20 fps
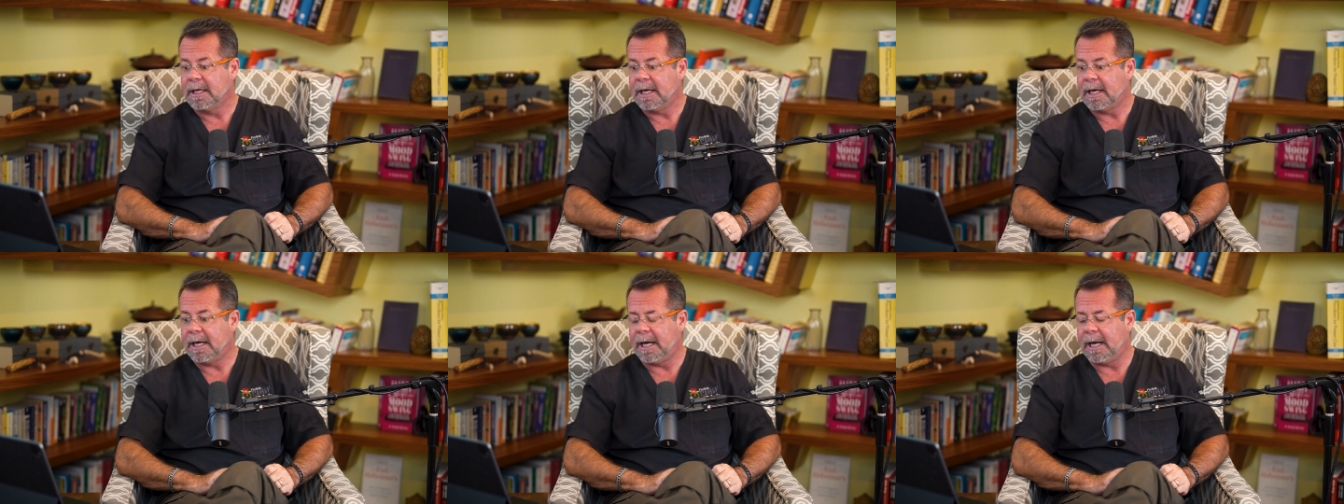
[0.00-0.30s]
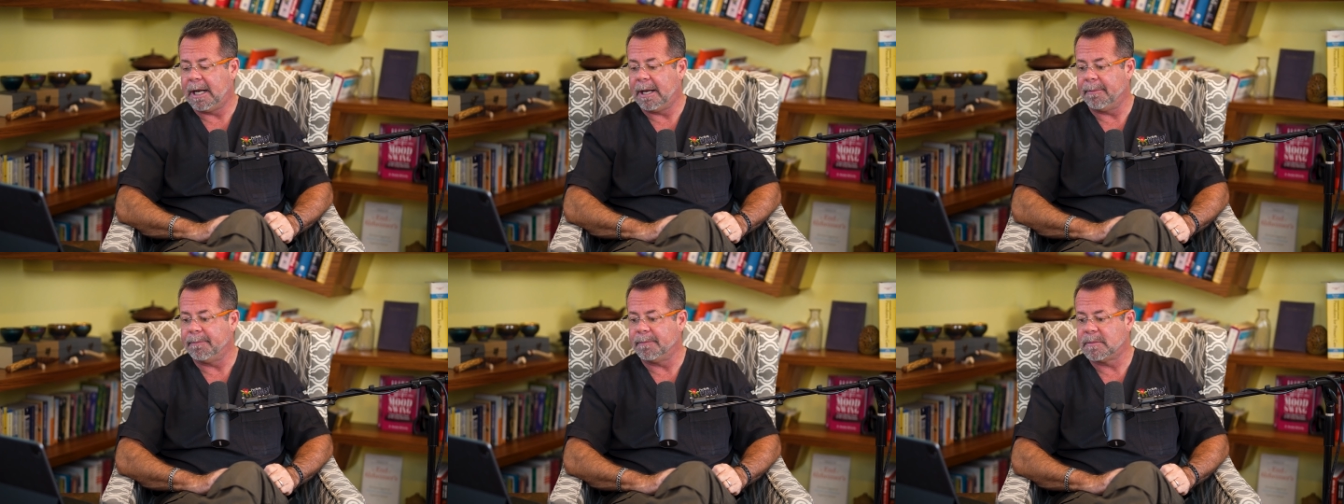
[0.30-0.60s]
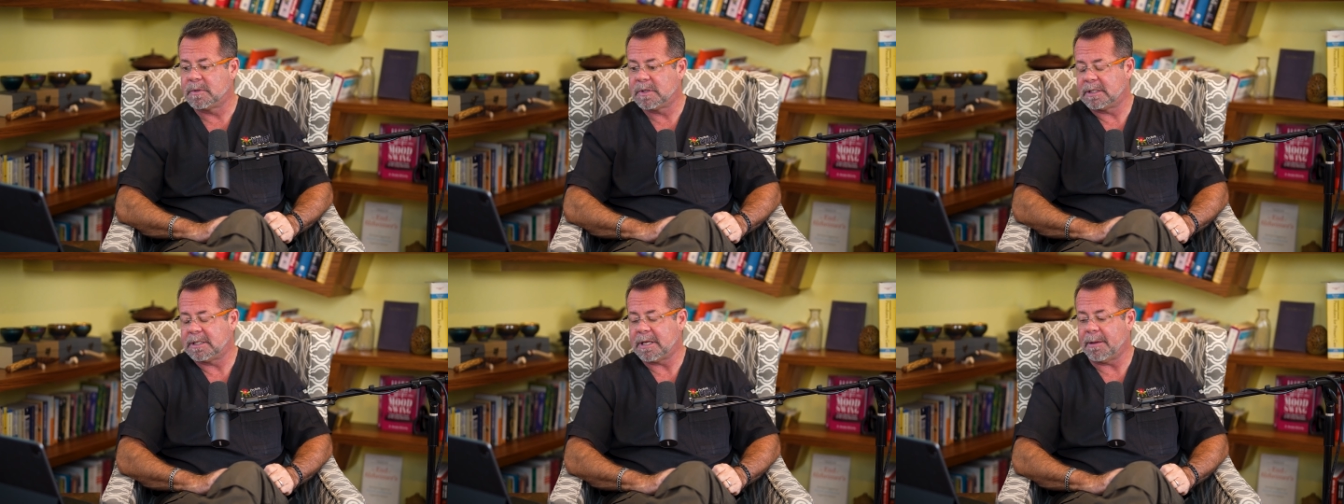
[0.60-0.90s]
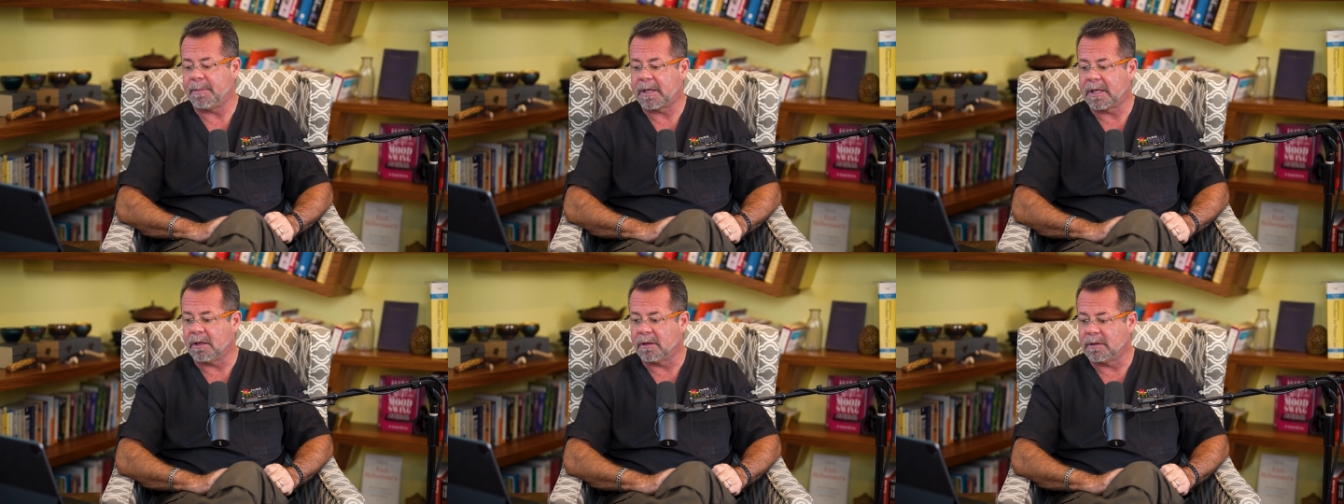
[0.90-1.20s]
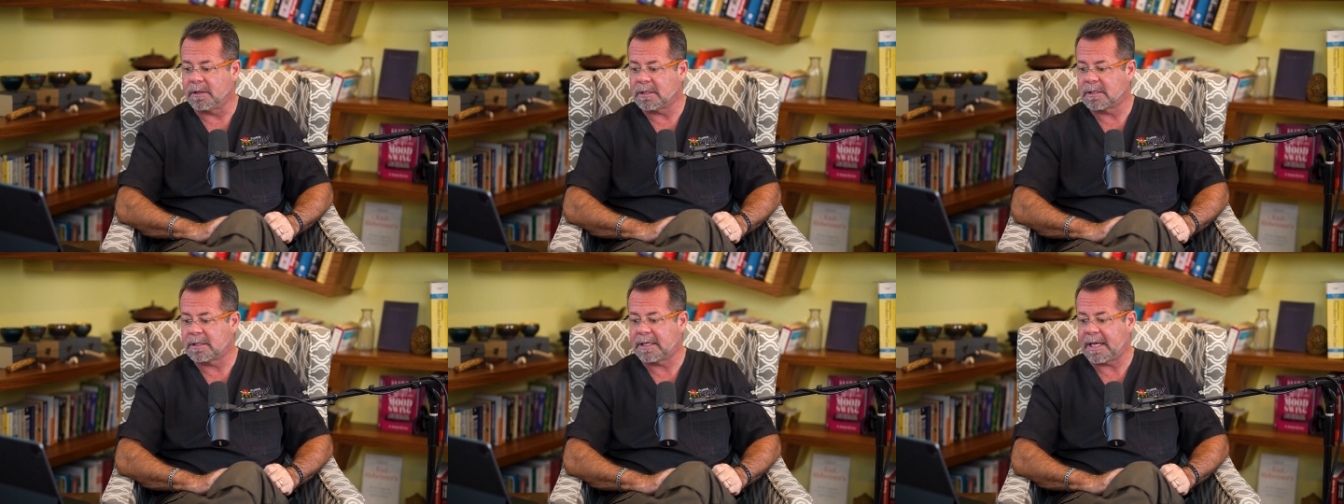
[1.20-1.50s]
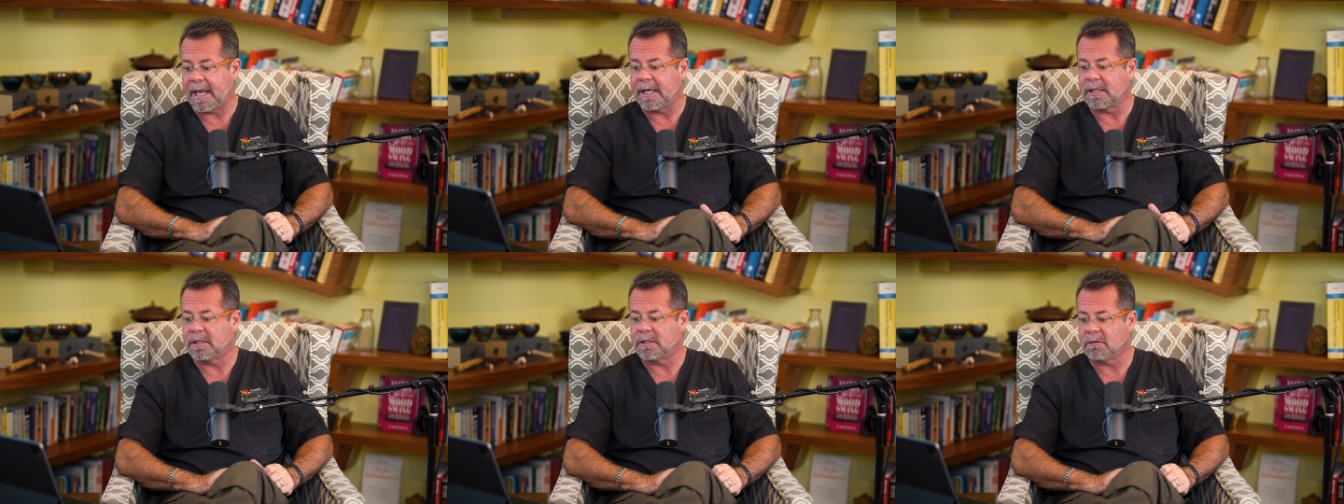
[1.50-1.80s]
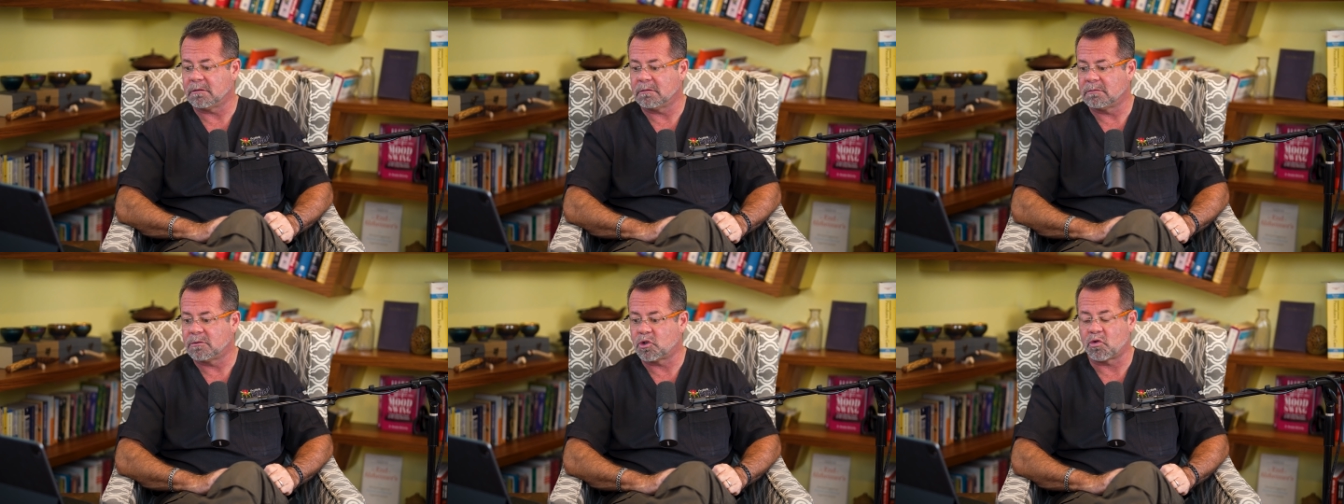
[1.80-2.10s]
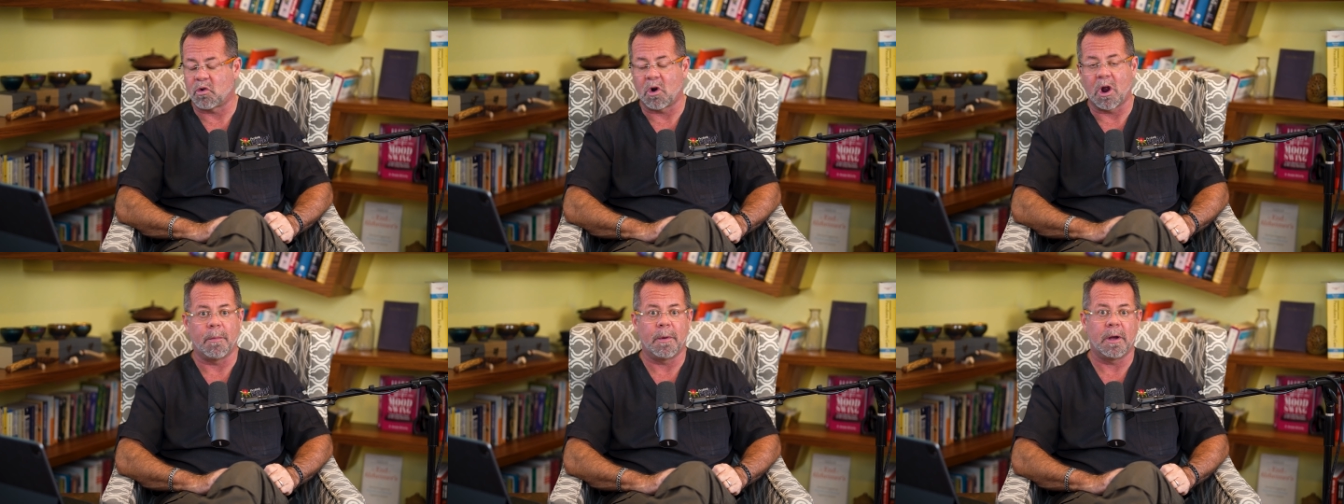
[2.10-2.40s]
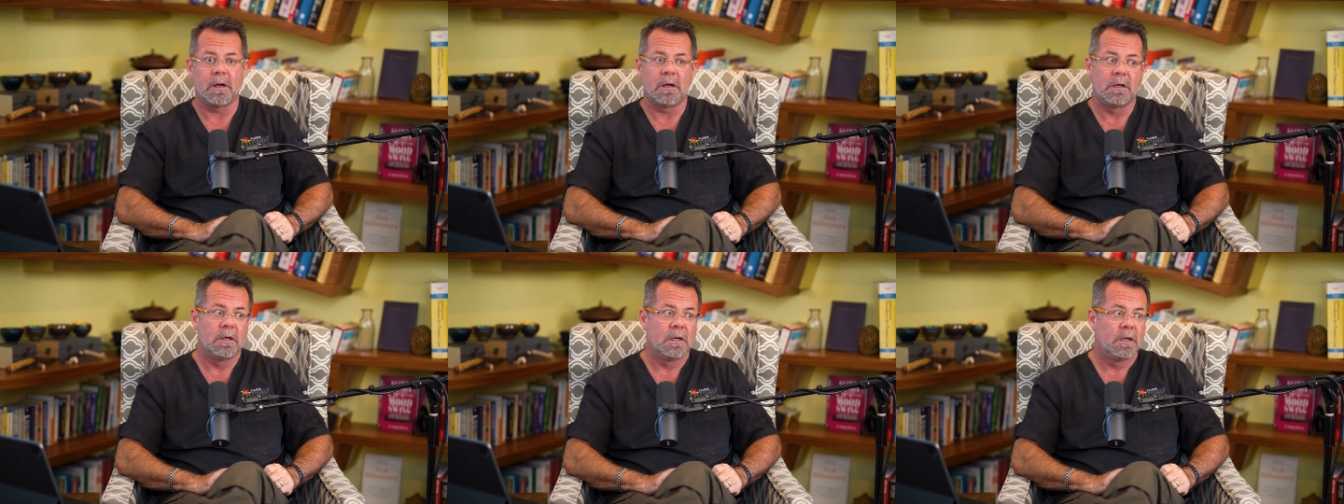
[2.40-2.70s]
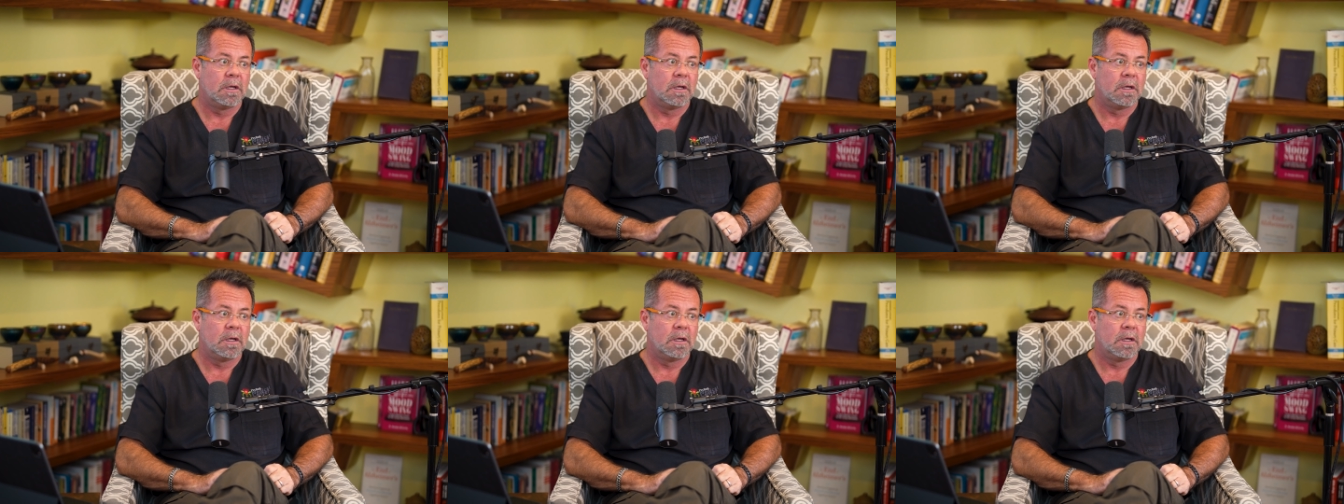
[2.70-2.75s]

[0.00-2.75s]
Um, systemic illness, cancer, trauma,